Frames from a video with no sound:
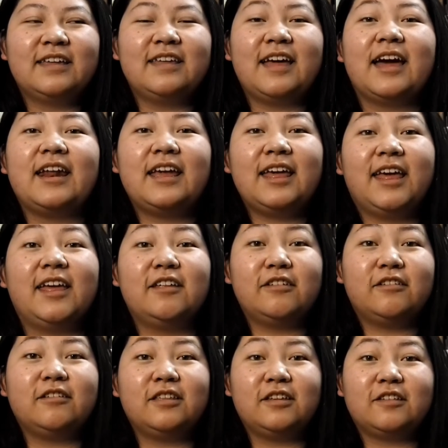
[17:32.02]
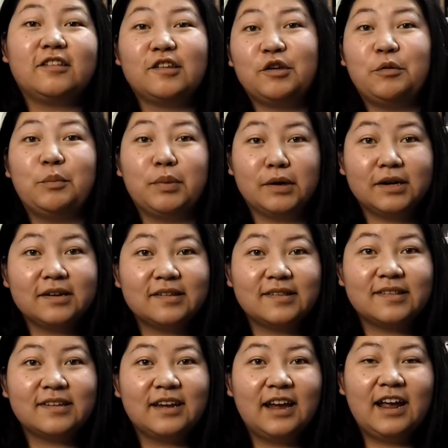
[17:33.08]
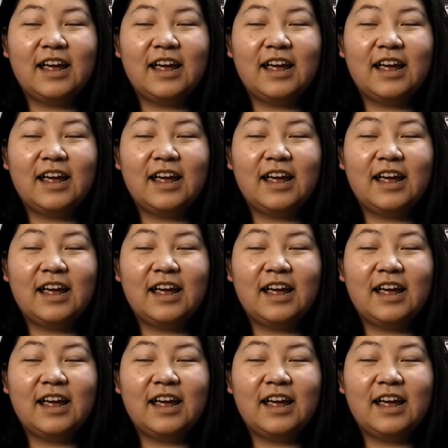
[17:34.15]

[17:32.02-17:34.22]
getting into these 2 books.